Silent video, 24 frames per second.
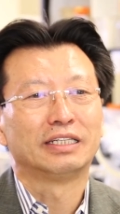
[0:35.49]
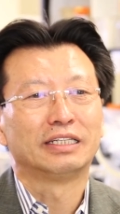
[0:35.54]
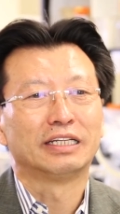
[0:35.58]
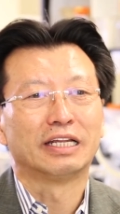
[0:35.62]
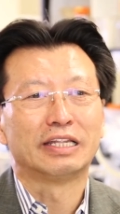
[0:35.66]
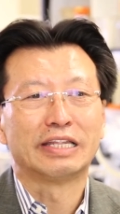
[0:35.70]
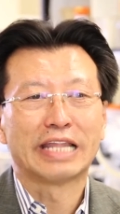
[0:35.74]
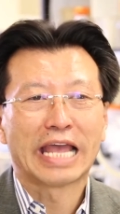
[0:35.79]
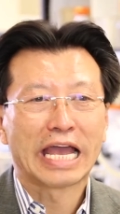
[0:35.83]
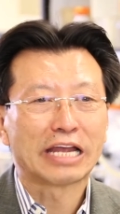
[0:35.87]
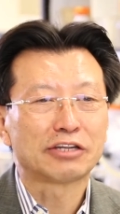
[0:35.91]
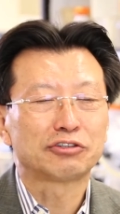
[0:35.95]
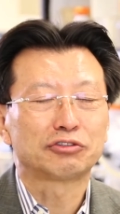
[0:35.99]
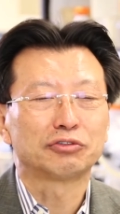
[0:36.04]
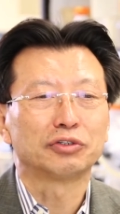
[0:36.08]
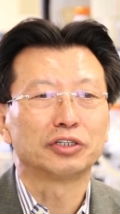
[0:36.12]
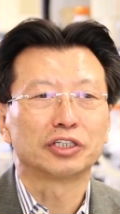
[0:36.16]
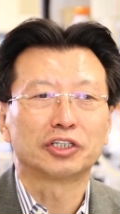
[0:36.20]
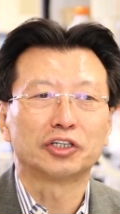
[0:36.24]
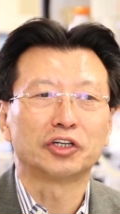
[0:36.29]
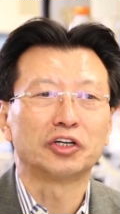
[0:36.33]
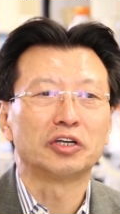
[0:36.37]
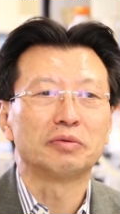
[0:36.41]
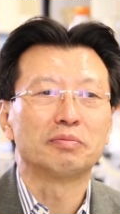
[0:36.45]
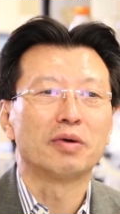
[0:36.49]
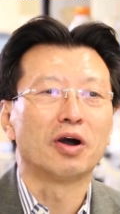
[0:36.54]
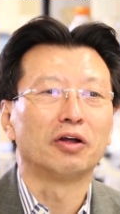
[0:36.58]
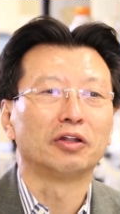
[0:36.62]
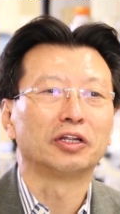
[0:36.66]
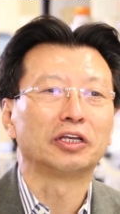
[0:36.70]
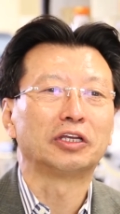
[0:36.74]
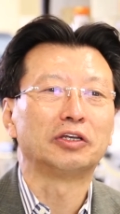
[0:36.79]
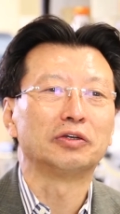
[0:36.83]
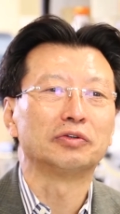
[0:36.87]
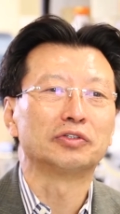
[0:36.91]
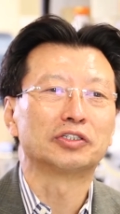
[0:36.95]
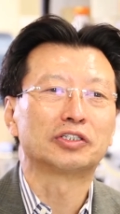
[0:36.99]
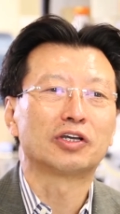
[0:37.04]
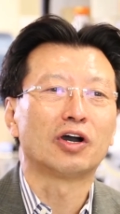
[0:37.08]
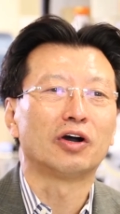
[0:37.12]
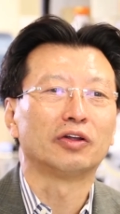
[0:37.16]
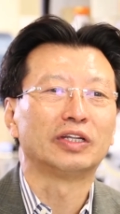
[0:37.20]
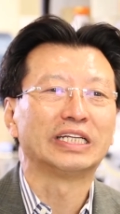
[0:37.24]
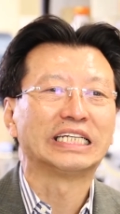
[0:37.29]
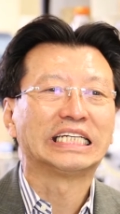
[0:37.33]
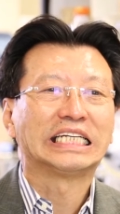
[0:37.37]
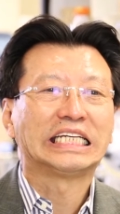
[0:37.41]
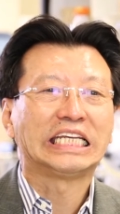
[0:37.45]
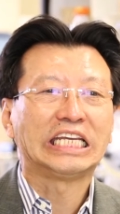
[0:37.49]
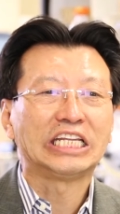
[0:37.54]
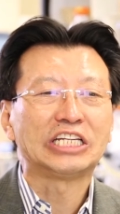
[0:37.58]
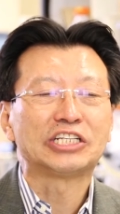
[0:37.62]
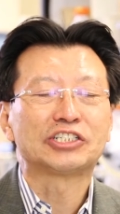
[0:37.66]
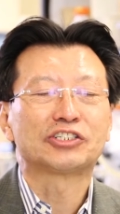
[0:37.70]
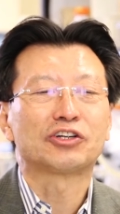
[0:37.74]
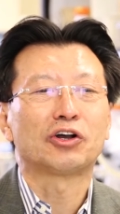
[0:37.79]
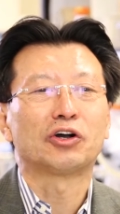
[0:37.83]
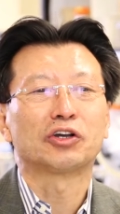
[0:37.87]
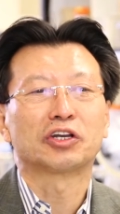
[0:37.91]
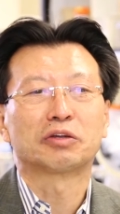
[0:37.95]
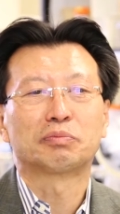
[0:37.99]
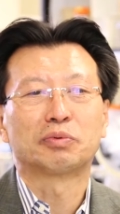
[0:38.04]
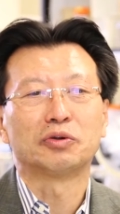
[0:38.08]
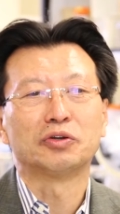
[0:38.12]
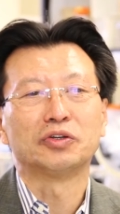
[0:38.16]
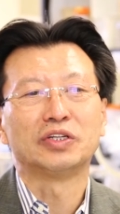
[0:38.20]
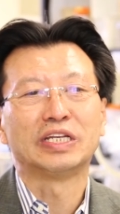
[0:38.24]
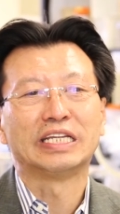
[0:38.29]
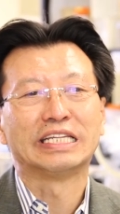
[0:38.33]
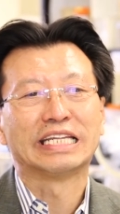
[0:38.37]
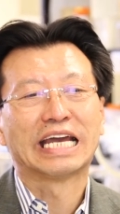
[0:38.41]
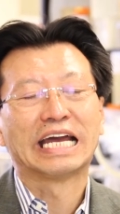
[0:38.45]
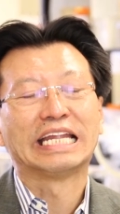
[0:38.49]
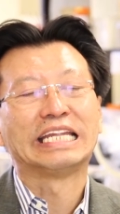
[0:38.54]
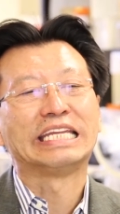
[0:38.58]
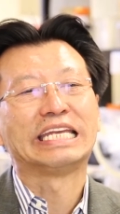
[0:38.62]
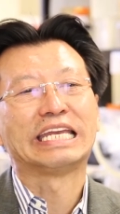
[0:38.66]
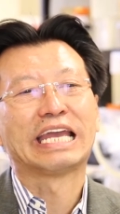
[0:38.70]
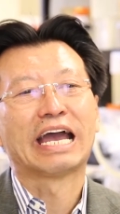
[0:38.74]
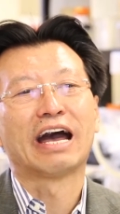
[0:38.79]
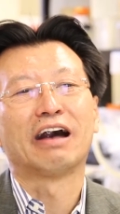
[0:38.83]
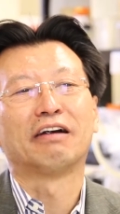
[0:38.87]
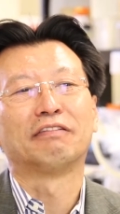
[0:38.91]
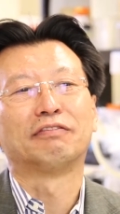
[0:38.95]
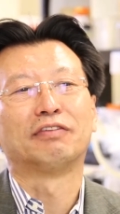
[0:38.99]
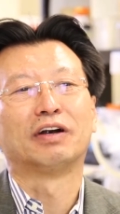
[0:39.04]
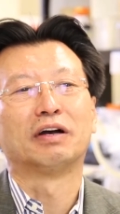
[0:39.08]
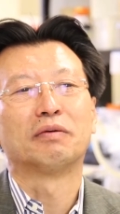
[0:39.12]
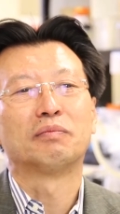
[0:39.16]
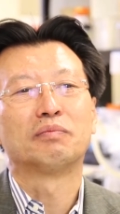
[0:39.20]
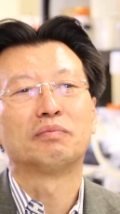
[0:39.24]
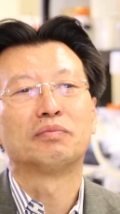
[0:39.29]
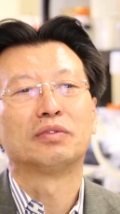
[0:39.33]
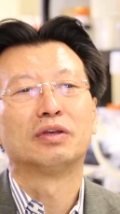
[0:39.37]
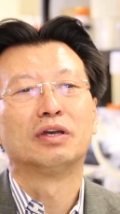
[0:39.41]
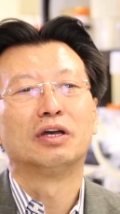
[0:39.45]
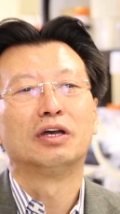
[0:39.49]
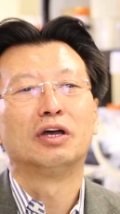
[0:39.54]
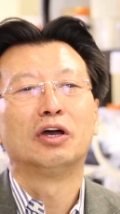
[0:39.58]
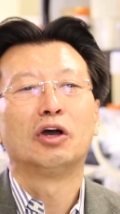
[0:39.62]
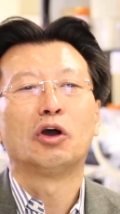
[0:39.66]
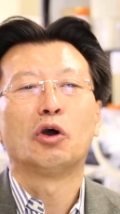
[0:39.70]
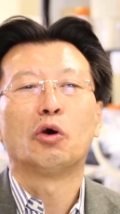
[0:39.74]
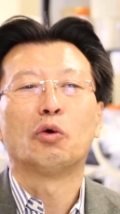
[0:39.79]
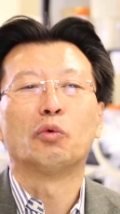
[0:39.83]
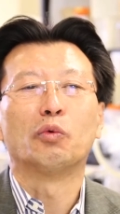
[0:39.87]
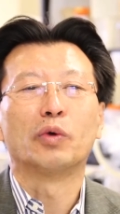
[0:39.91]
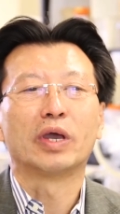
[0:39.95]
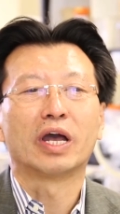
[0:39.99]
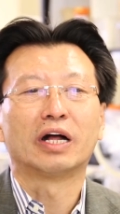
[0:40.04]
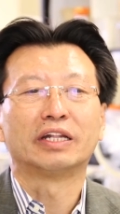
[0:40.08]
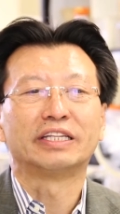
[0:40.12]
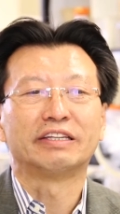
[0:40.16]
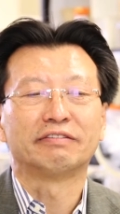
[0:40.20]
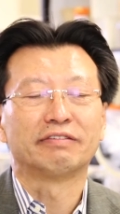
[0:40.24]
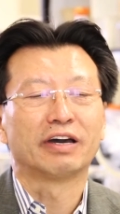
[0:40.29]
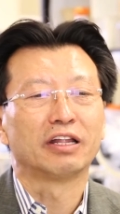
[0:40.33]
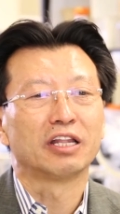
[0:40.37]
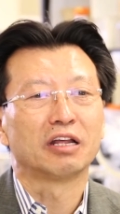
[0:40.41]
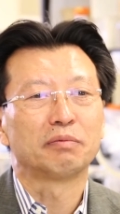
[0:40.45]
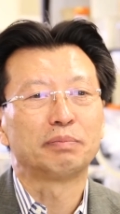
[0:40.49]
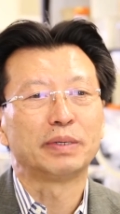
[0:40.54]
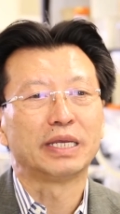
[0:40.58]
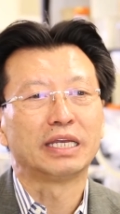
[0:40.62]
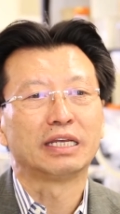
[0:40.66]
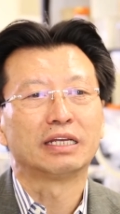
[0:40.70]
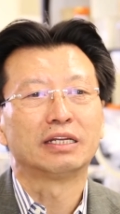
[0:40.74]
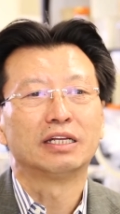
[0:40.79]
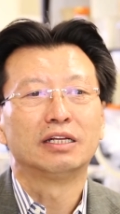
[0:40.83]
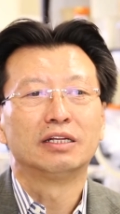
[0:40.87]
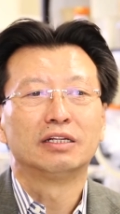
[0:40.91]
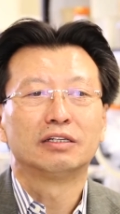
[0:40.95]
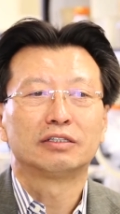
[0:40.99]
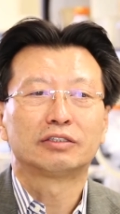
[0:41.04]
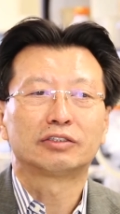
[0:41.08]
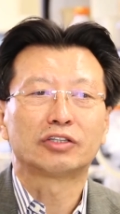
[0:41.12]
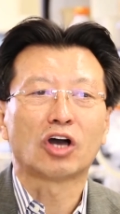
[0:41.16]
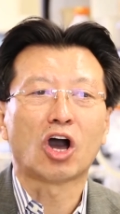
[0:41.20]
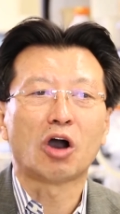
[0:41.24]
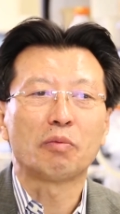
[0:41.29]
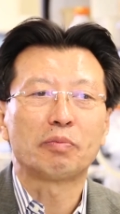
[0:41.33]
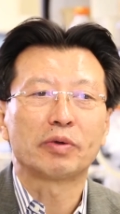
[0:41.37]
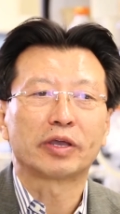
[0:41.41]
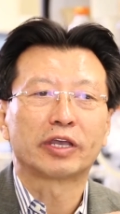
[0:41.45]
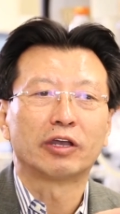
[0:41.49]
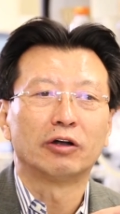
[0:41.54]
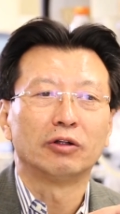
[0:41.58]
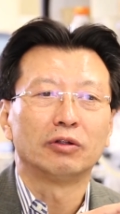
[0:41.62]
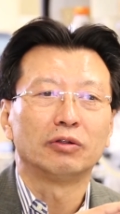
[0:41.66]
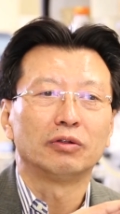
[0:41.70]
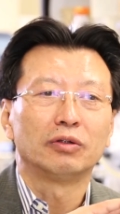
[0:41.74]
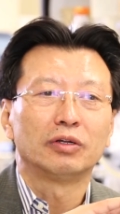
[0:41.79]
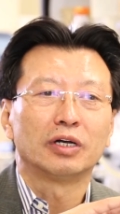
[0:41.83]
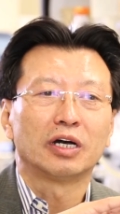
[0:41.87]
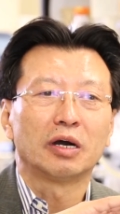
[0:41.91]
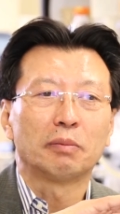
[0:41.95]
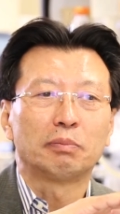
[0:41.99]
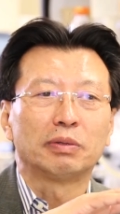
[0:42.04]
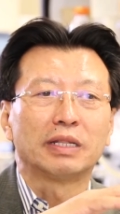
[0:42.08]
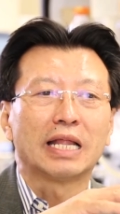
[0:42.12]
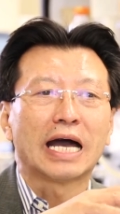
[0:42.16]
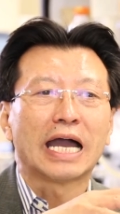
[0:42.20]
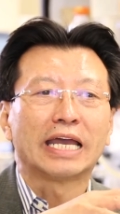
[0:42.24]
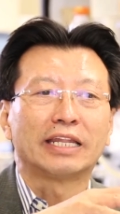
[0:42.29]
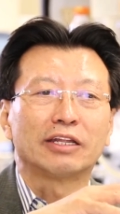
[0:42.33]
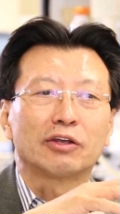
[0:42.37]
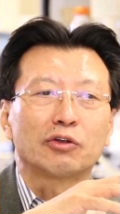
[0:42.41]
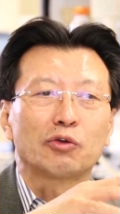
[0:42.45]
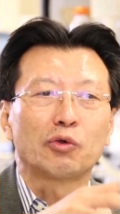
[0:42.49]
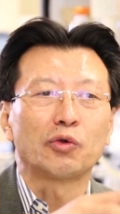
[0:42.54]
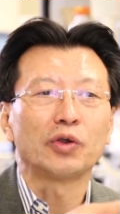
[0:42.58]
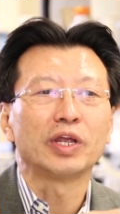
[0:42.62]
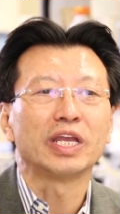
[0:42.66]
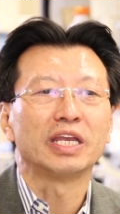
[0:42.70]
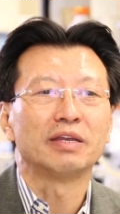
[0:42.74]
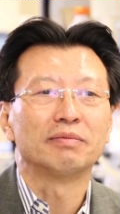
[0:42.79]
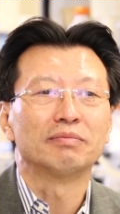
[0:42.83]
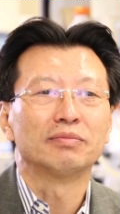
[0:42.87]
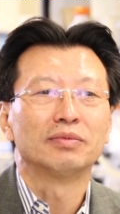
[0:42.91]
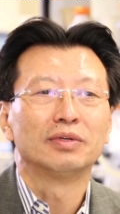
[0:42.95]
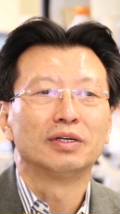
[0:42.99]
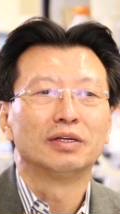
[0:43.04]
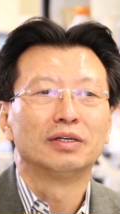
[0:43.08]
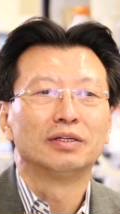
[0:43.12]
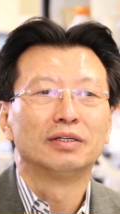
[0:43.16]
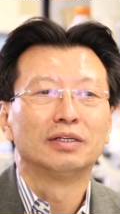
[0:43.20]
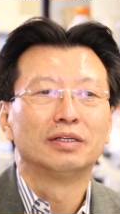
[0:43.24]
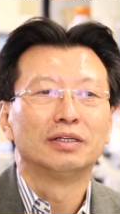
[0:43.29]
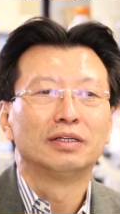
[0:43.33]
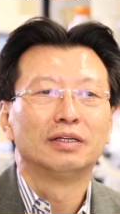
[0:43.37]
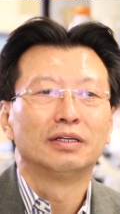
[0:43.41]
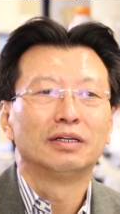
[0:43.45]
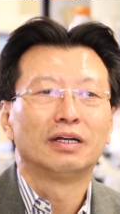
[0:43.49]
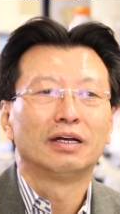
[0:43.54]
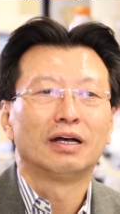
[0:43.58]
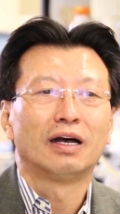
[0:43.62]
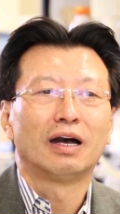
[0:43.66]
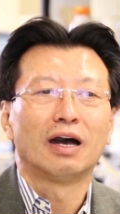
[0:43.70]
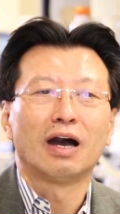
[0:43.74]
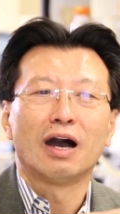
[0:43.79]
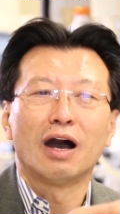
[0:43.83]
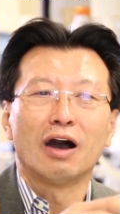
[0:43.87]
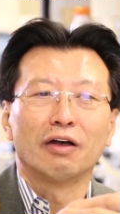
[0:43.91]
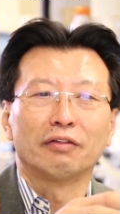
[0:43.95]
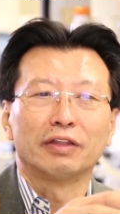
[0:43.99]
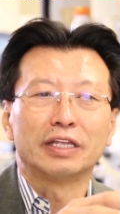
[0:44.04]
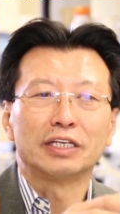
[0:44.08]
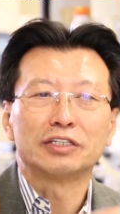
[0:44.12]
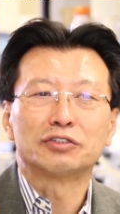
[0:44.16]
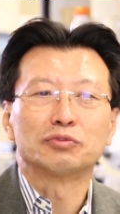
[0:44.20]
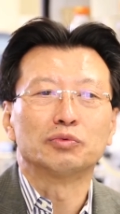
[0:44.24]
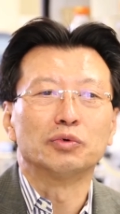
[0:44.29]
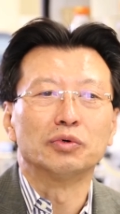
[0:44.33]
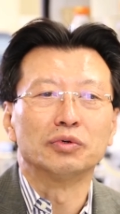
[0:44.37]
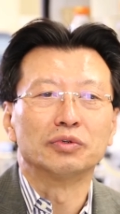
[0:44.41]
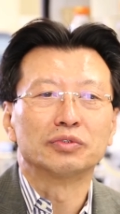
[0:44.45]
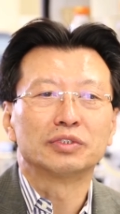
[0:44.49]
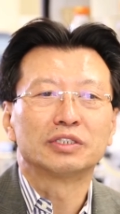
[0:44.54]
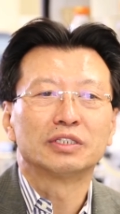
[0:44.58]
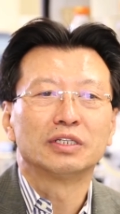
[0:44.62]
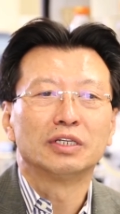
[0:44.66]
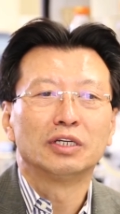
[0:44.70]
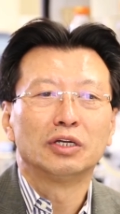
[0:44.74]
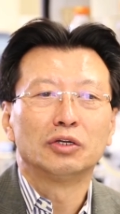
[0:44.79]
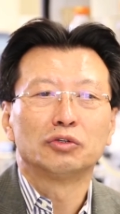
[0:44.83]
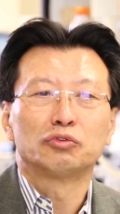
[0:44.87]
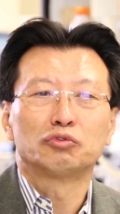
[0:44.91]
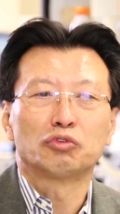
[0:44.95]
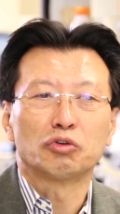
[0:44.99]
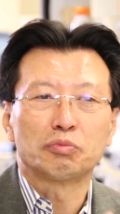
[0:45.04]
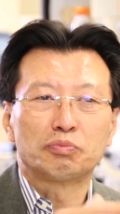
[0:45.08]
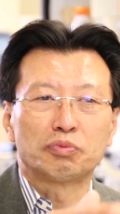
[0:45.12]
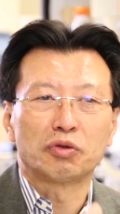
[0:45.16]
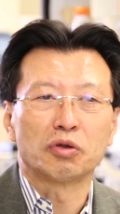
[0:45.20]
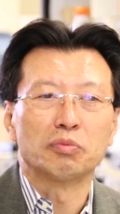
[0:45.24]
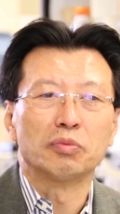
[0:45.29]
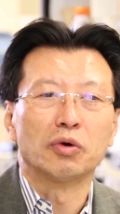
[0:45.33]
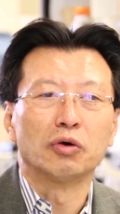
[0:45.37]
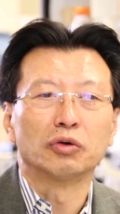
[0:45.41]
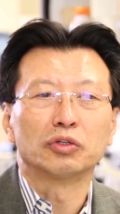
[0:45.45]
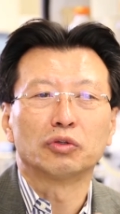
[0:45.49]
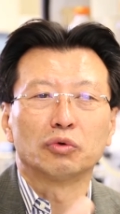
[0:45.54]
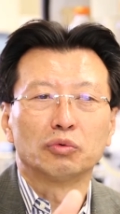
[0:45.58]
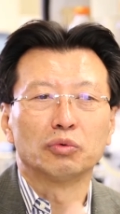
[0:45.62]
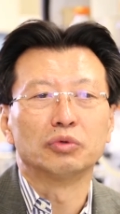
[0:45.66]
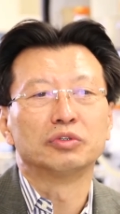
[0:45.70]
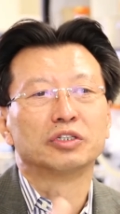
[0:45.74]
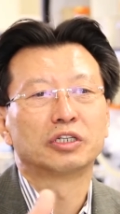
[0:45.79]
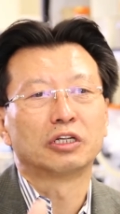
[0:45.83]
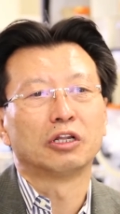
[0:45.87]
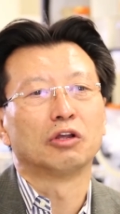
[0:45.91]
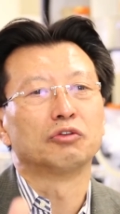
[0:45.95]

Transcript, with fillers: The natural occurring molecule is called heat shock protein ninety alpha. We are developing topical applied cream on these wounds to promote wound